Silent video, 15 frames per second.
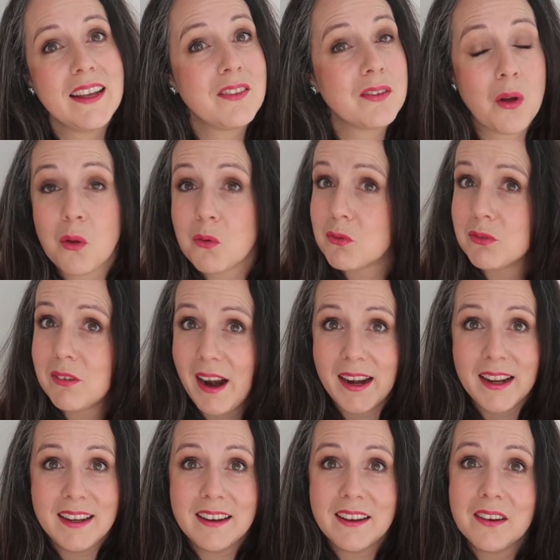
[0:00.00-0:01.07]
It's all
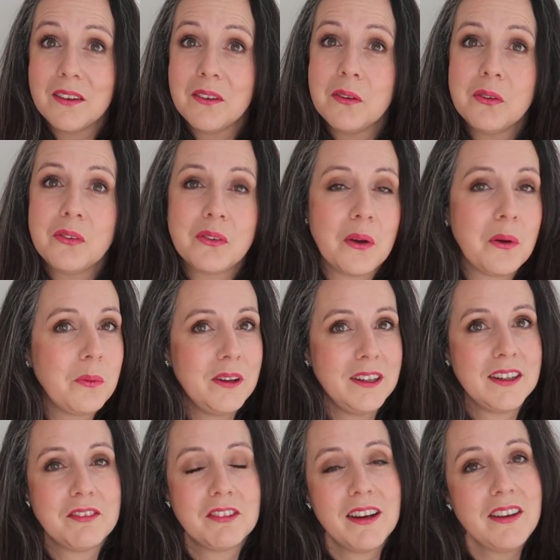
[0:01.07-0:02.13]
ready to go, so
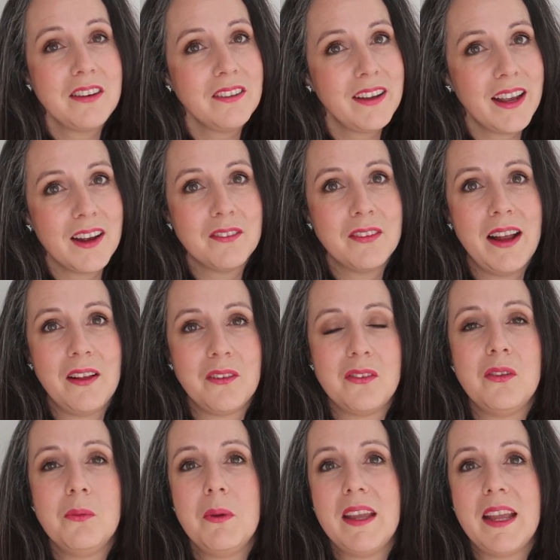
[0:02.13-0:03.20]
whenever I do get around
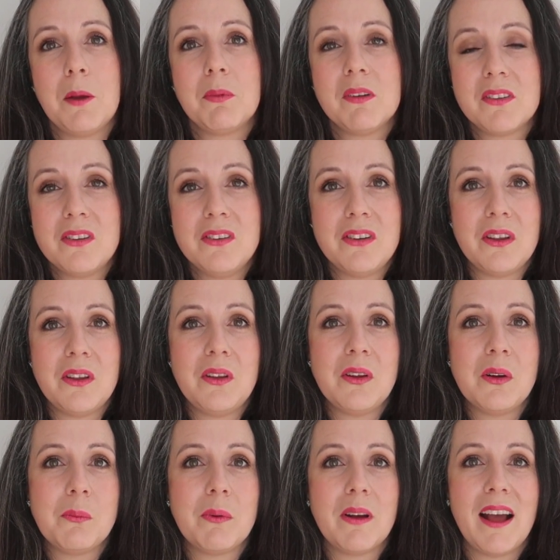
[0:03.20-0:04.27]
to being able to do